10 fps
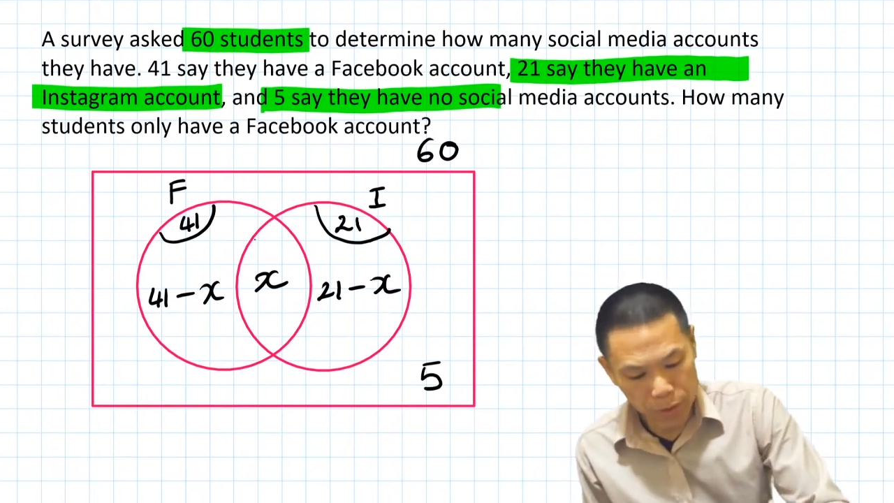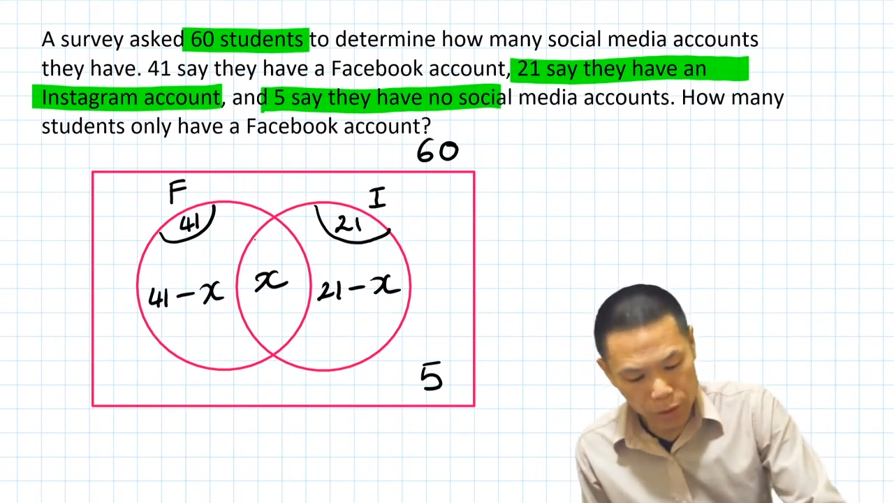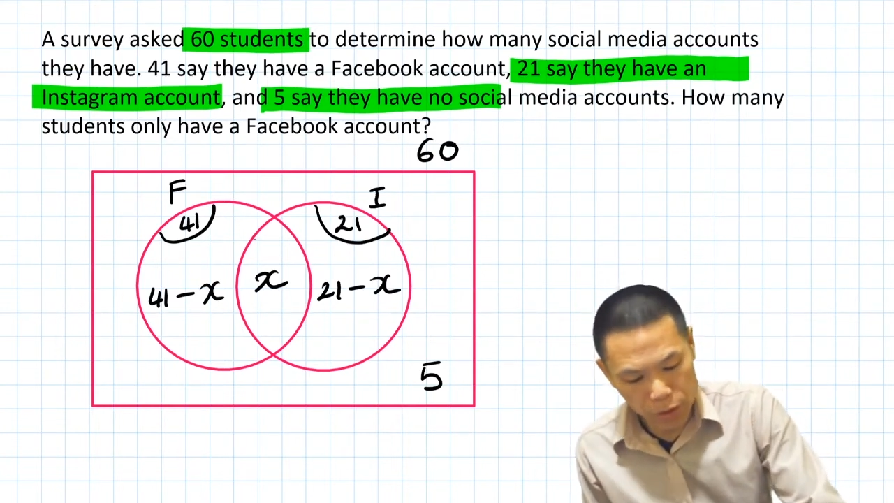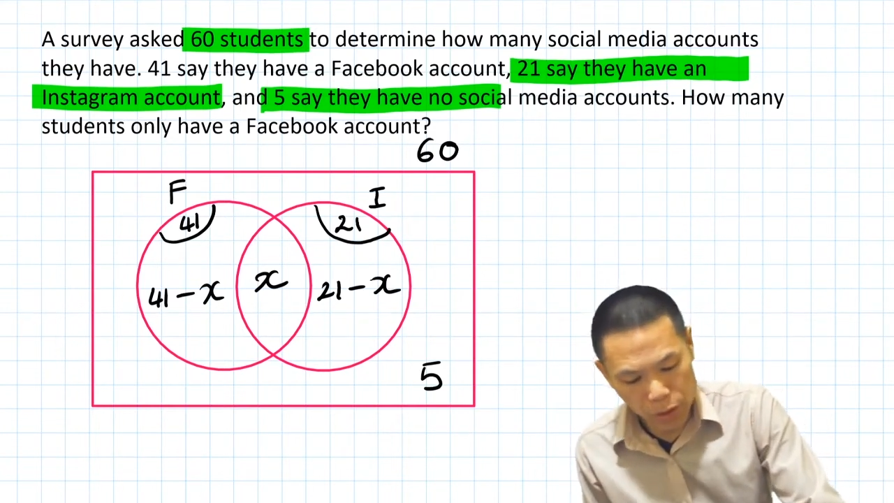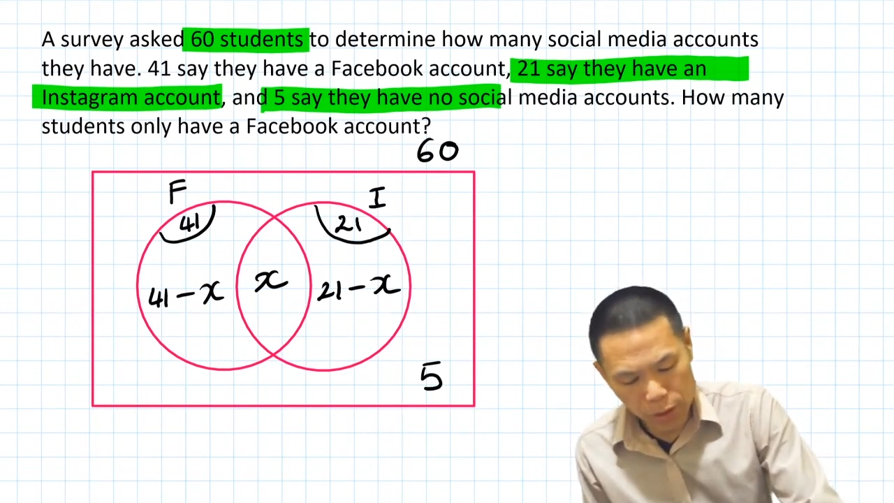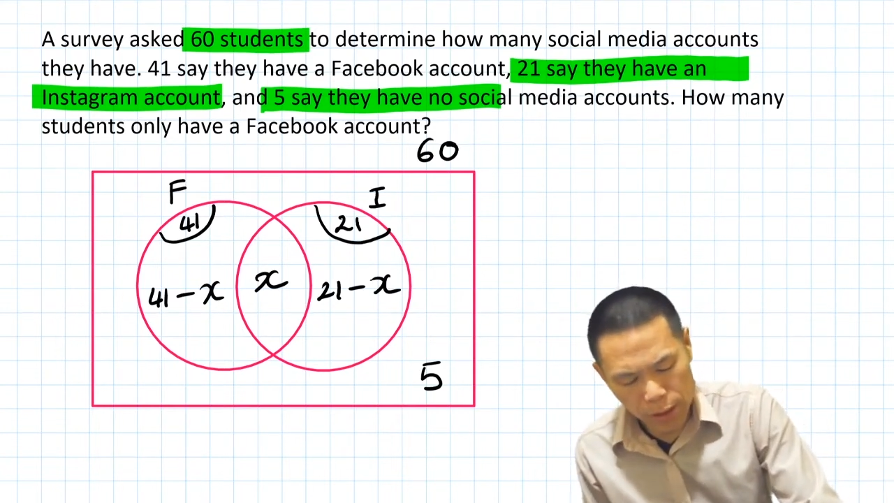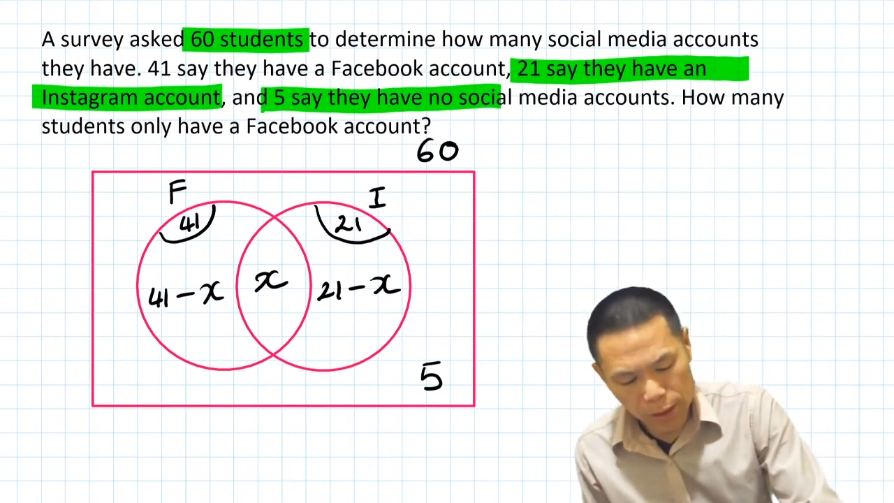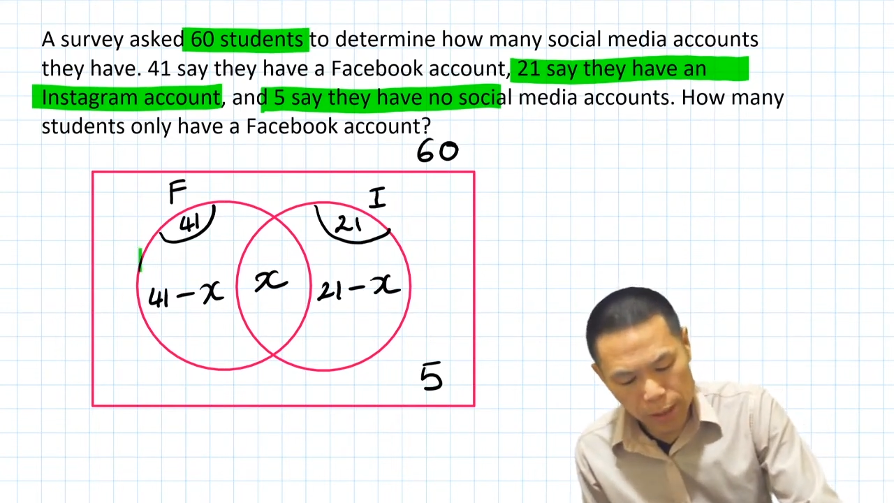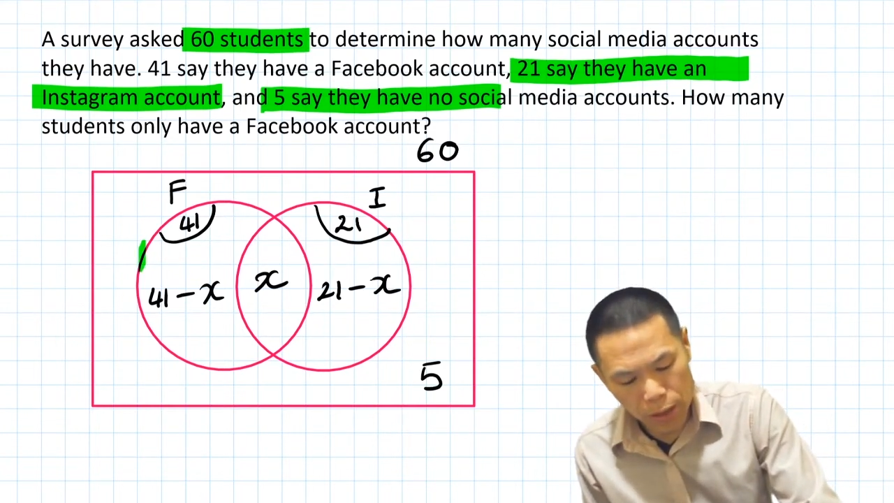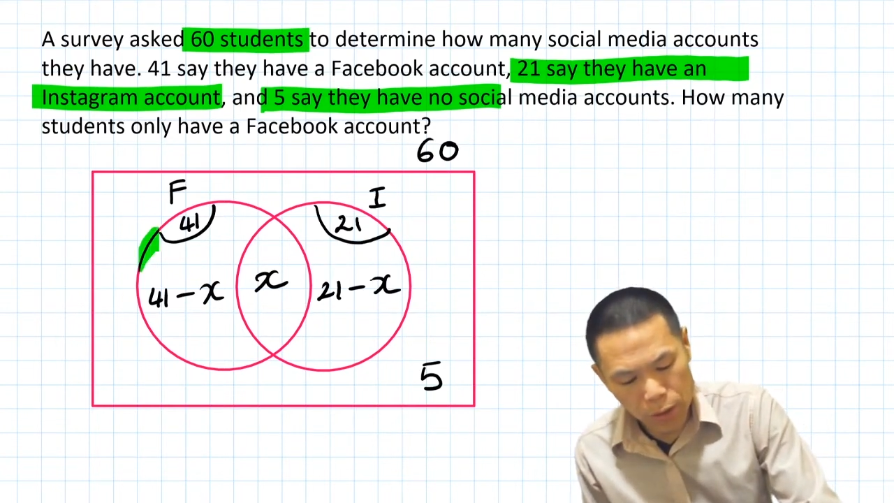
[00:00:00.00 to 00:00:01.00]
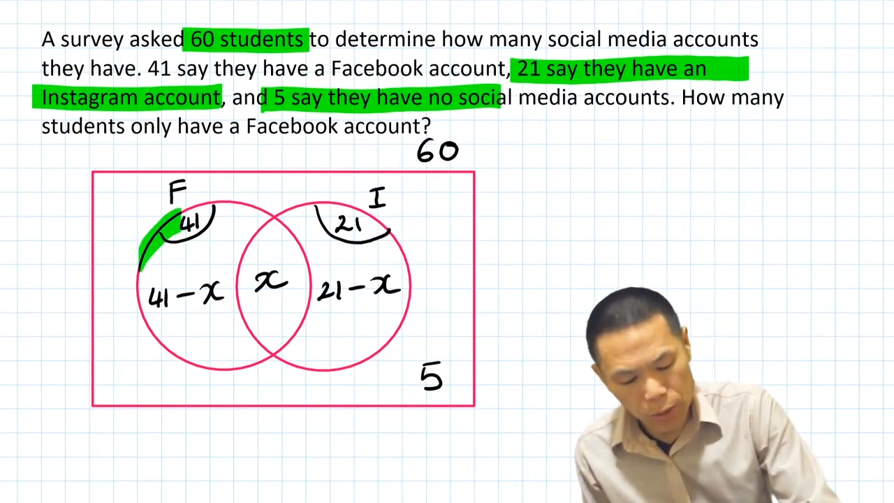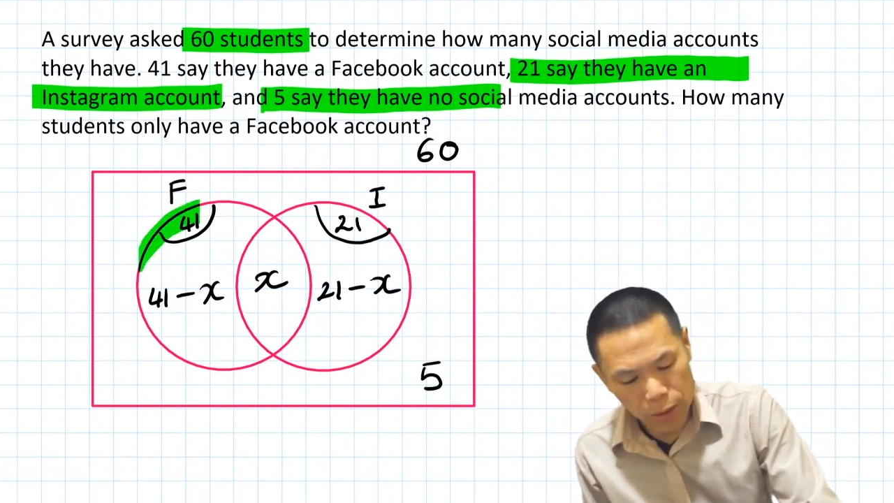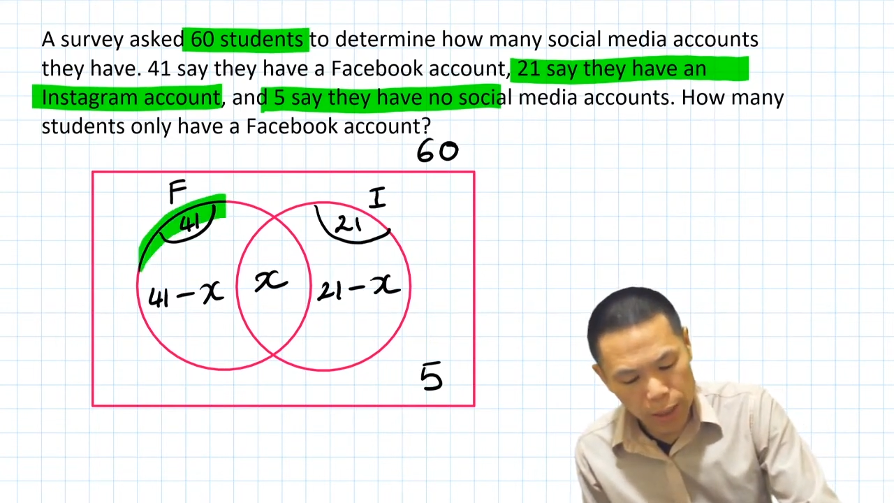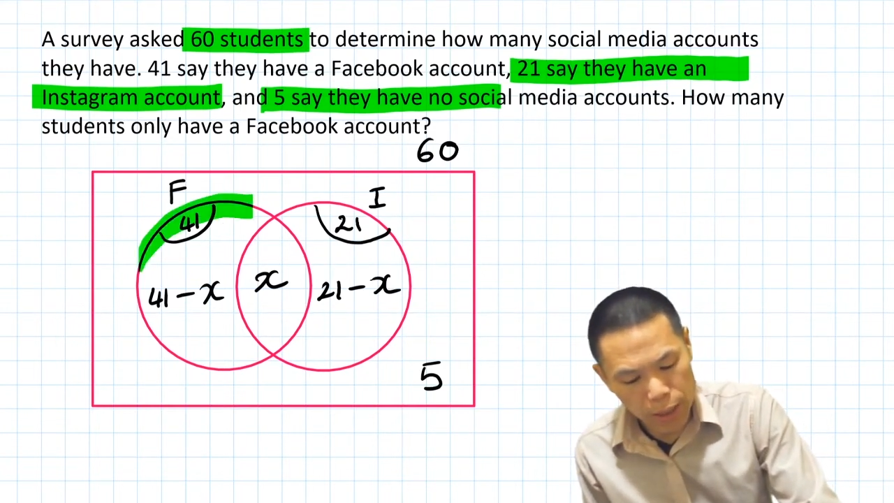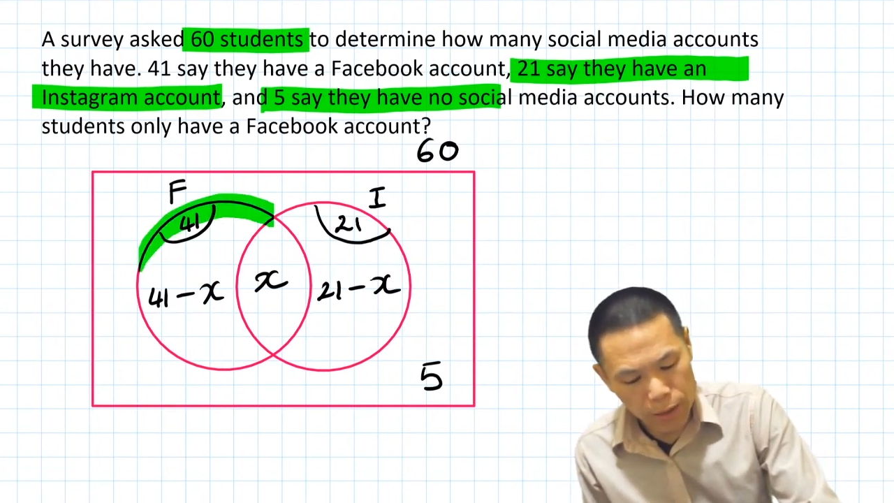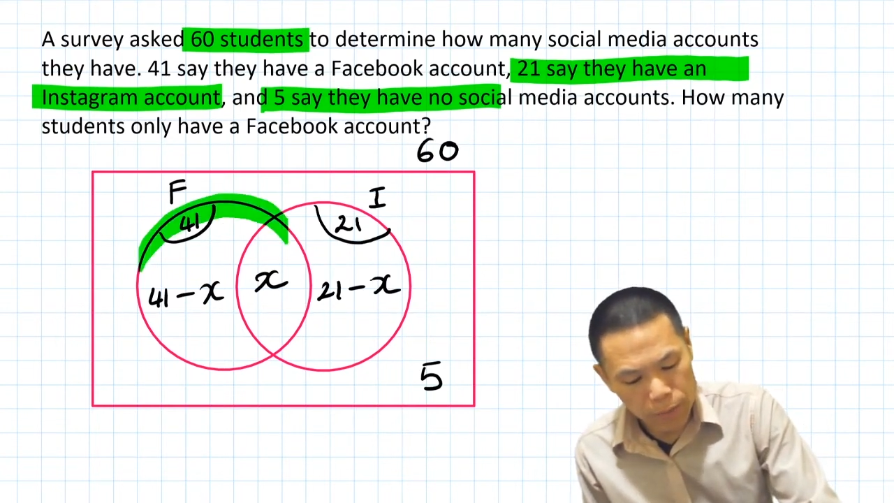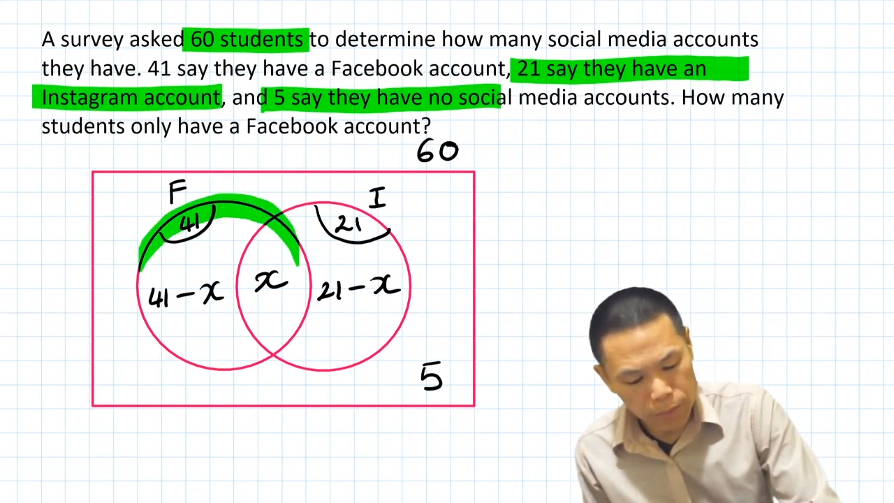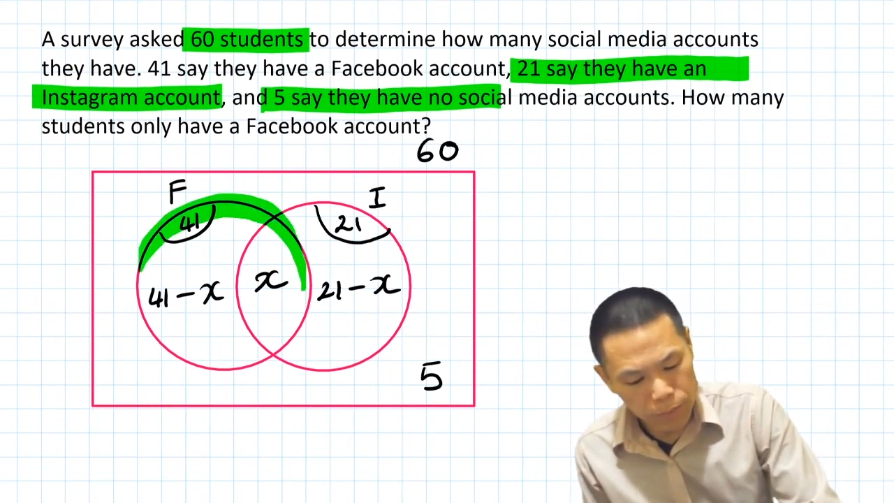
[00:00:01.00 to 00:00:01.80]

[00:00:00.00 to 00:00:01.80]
So this circle here,